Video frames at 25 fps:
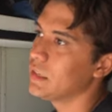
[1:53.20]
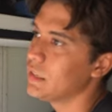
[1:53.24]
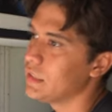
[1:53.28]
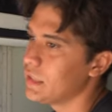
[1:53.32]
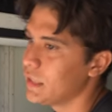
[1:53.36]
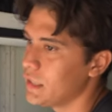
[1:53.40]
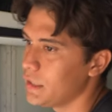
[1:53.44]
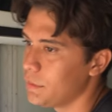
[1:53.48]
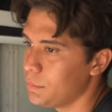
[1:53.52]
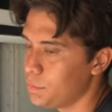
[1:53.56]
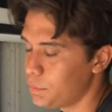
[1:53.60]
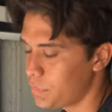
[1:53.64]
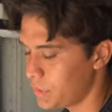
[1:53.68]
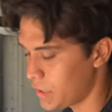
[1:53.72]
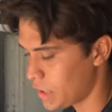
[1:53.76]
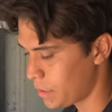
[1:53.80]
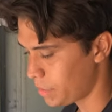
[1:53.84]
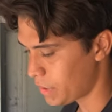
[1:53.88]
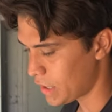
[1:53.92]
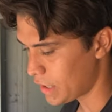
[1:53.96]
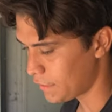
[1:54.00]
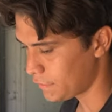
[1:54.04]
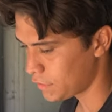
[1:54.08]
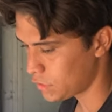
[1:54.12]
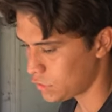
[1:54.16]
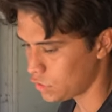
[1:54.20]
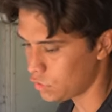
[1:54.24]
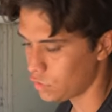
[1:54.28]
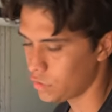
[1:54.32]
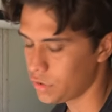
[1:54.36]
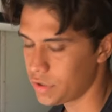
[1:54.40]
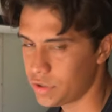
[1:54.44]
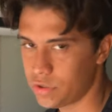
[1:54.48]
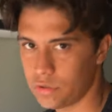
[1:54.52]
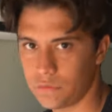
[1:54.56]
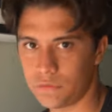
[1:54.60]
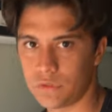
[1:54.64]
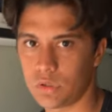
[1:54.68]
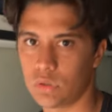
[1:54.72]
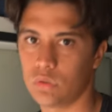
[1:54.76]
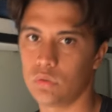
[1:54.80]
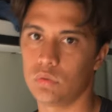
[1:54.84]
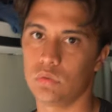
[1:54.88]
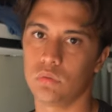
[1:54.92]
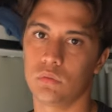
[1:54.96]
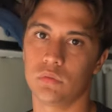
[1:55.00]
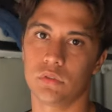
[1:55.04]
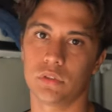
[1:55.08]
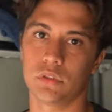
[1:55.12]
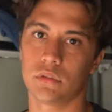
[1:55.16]
and then be able to have storage of
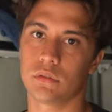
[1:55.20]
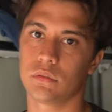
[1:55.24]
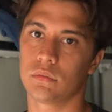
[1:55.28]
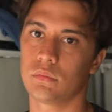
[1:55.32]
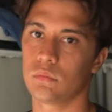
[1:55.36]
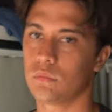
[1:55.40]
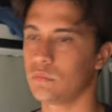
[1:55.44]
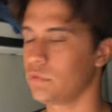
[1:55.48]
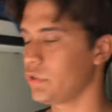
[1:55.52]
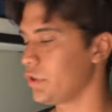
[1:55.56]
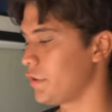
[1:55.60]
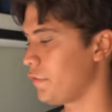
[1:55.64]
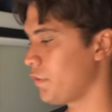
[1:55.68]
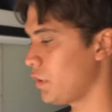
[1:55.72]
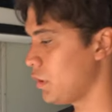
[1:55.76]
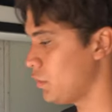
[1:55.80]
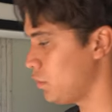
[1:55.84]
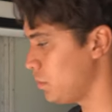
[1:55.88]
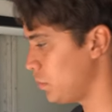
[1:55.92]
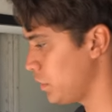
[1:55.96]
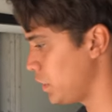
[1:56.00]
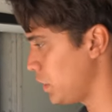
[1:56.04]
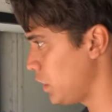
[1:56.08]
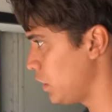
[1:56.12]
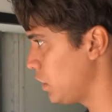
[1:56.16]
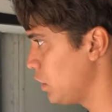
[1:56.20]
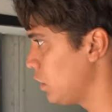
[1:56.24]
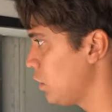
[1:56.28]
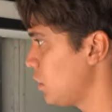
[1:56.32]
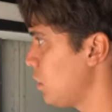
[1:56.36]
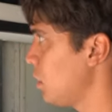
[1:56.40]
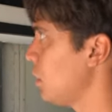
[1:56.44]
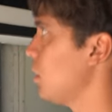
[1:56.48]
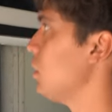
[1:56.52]
tools and whatever I want in it.